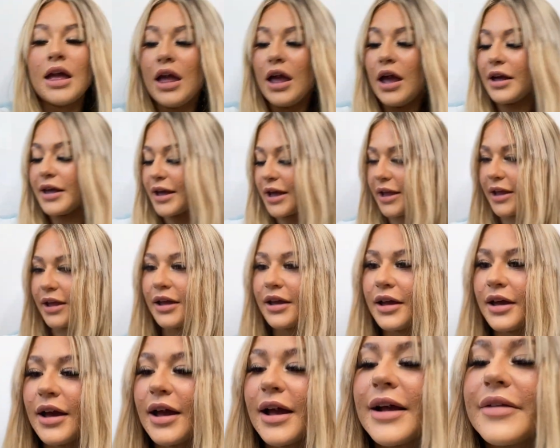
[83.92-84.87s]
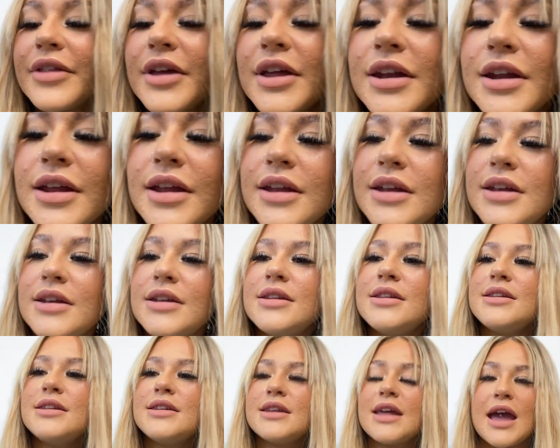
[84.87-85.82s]
Okay. And then
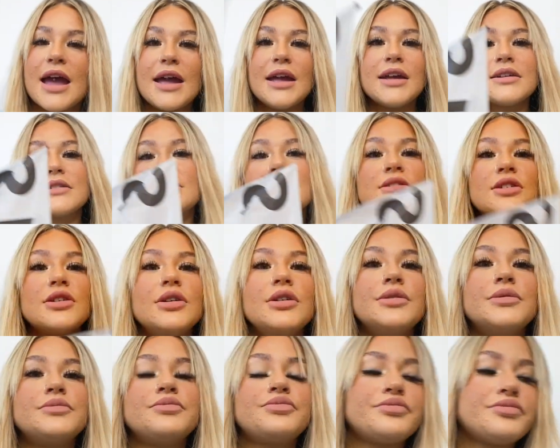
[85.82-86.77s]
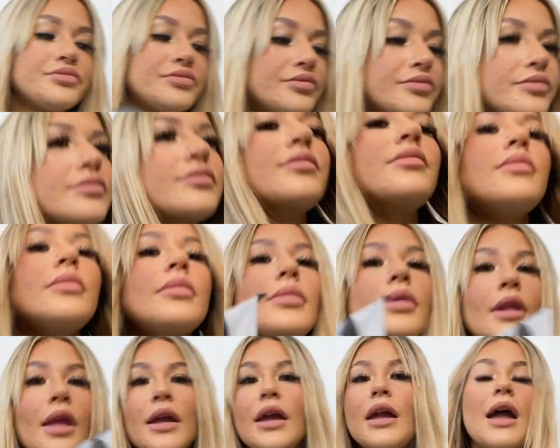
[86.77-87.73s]
next,
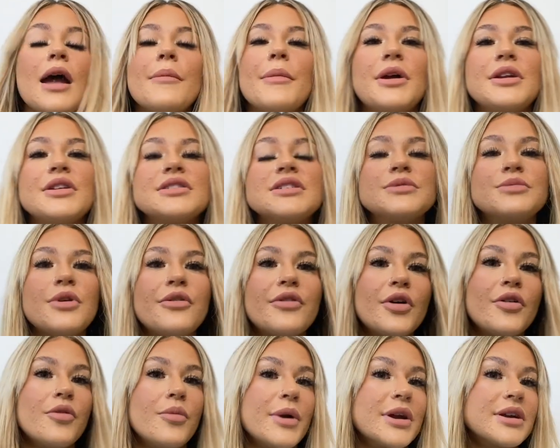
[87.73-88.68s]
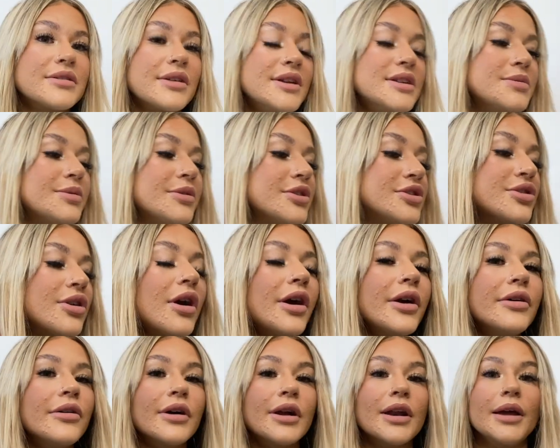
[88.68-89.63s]
I just need to move over a bit because I need to put the
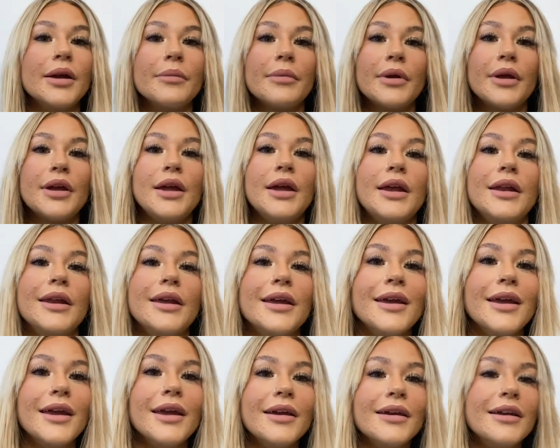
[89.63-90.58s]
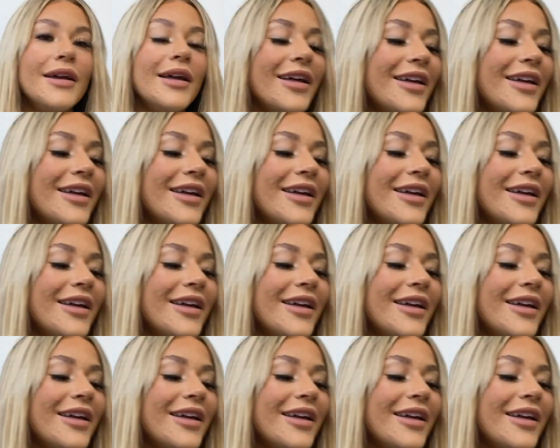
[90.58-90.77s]
try-on clip in here.